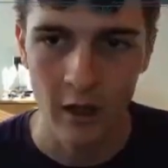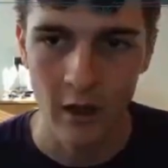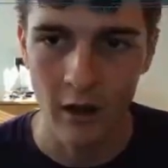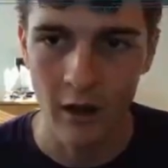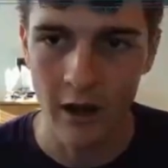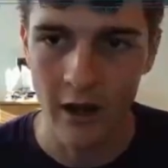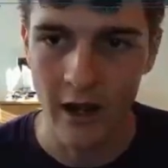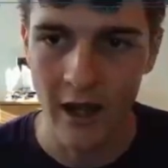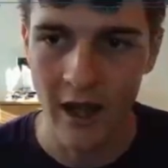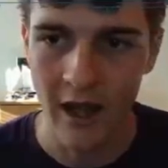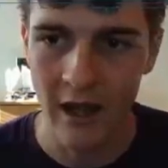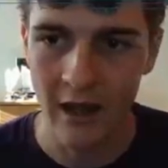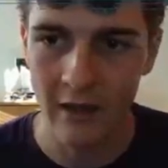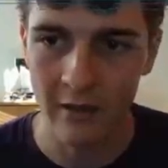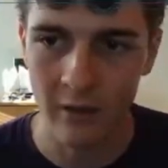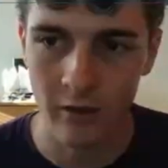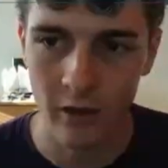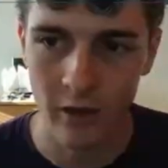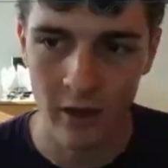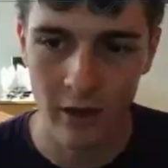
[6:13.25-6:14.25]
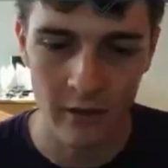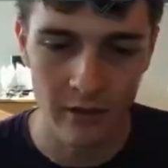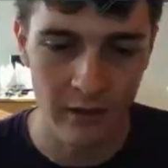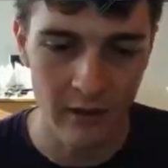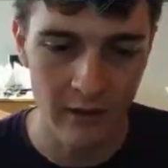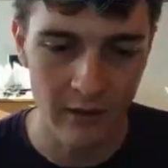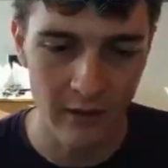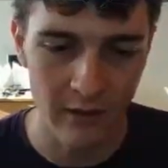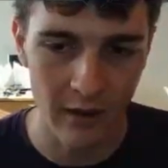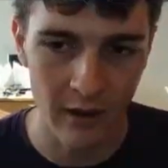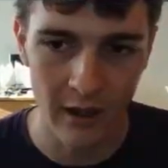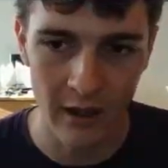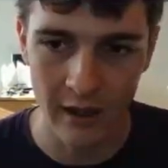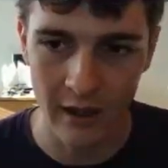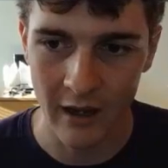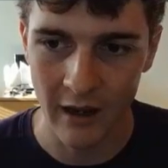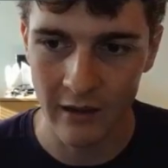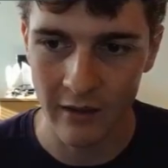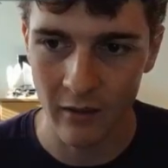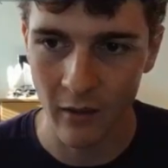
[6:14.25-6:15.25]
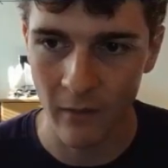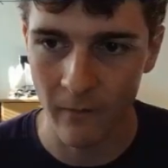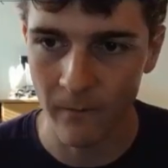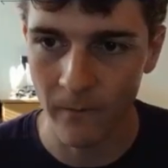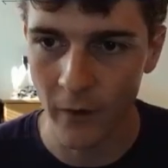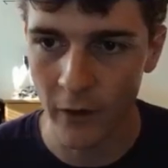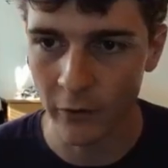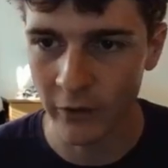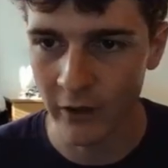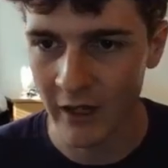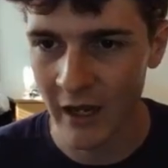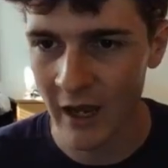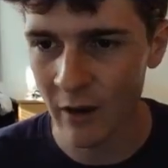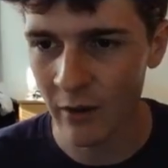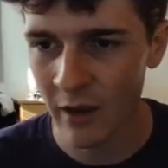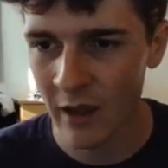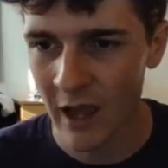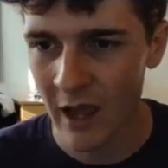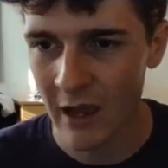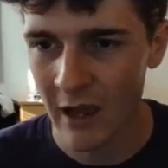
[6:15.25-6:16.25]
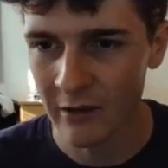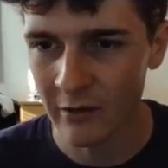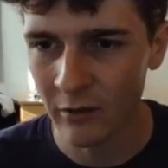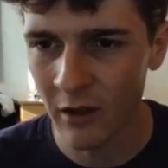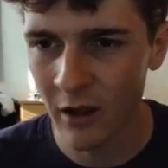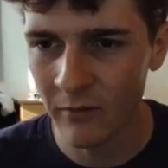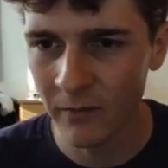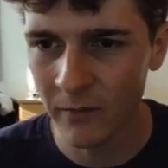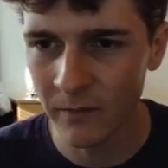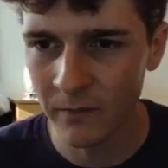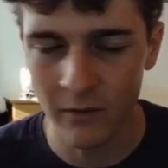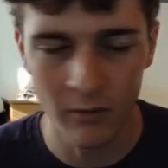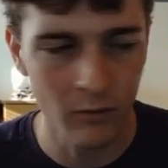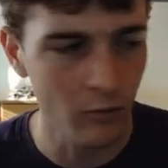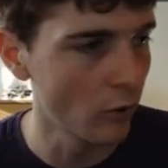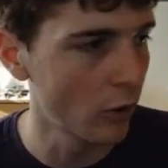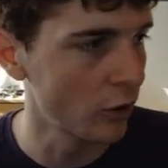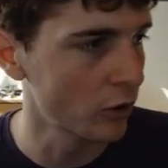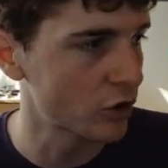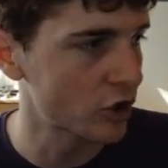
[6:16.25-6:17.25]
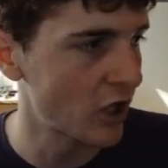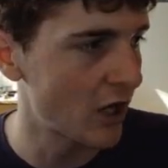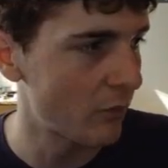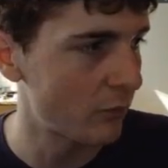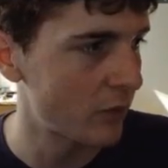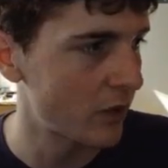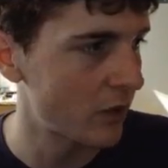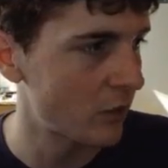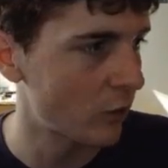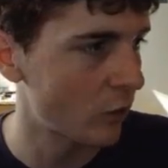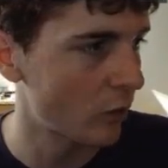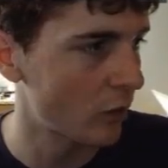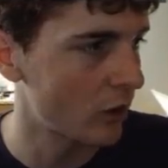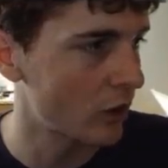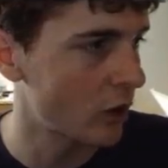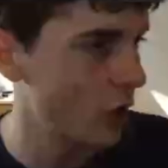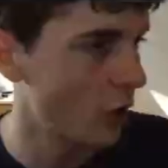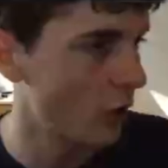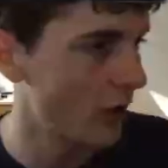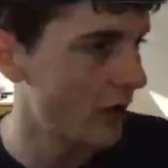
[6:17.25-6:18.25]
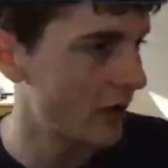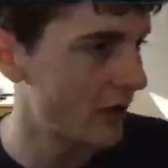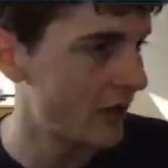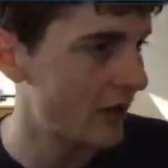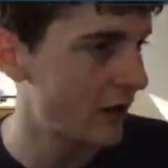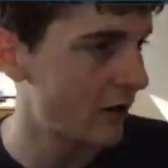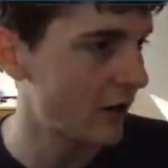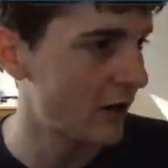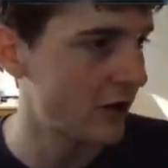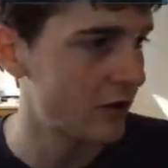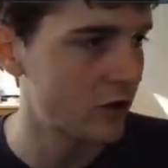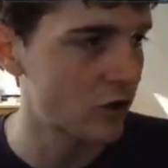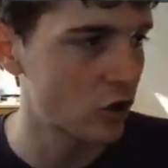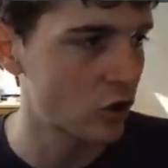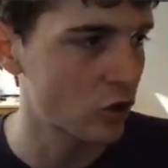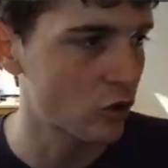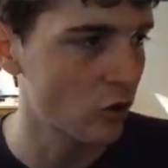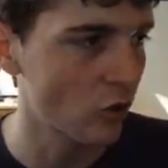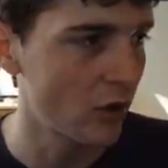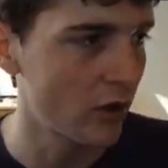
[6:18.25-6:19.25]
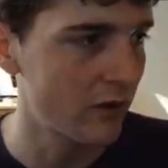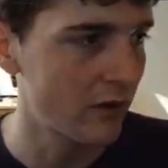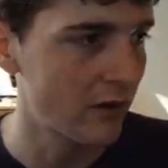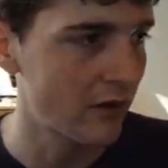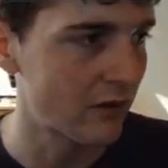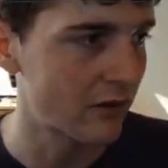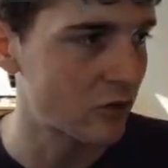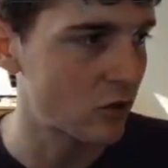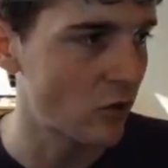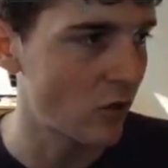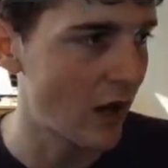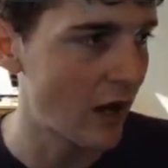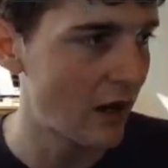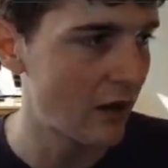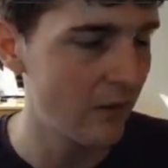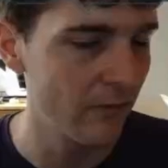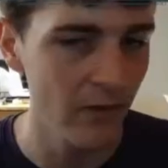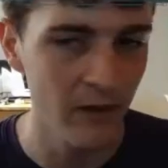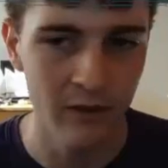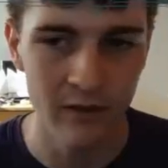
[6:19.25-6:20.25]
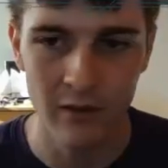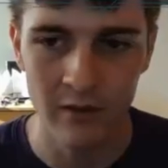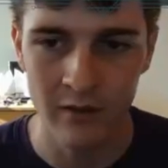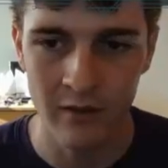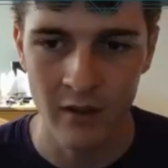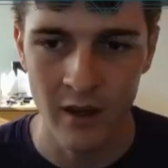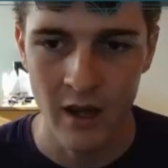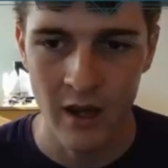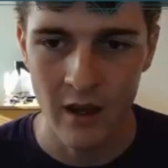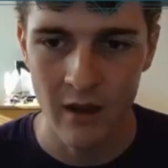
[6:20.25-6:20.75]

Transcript: Alright, as these guys are funneling out, I'd love if this royal champion would go in here and destroy these 2 air defenses.